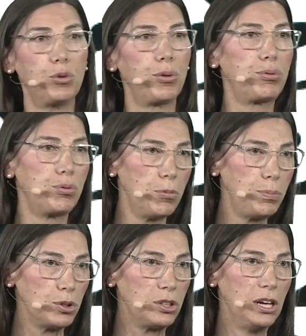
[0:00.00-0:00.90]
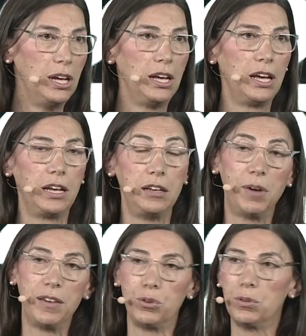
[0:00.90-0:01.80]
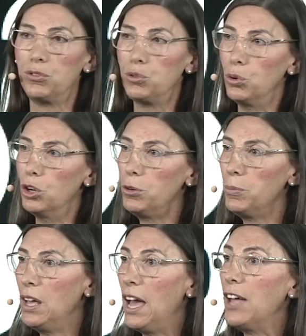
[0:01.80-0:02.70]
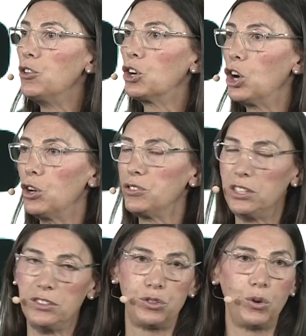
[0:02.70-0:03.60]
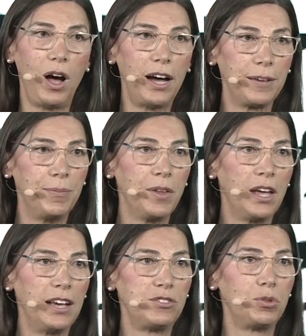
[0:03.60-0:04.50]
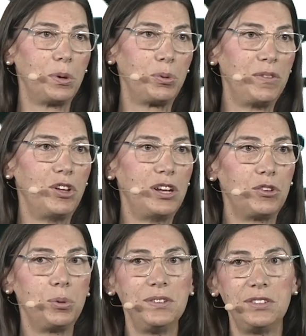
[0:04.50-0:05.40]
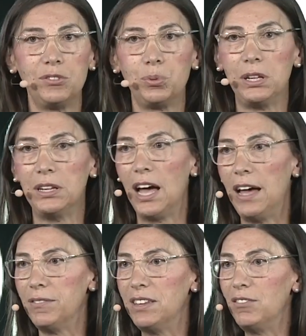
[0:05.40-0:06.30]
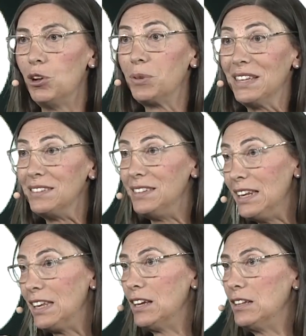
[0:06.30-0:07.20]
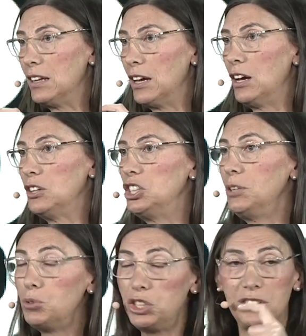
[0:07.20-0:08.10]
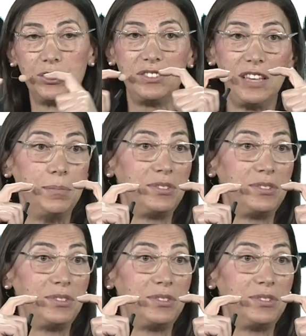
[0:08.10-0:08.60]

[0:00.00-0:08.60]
throughput, in my view, is too low, and the cost is too high. And so what we've done at Twist is we have developed a silicon chip, which is the same